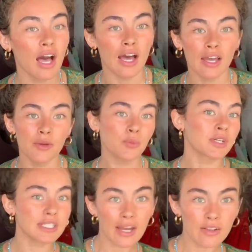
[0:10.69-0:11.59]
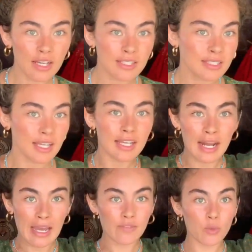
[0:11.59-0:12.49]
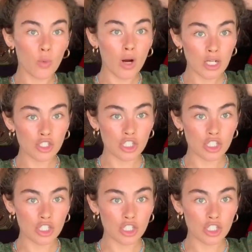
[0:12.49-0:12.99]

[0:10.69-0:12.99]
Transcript: I worked out last night, I haven't washed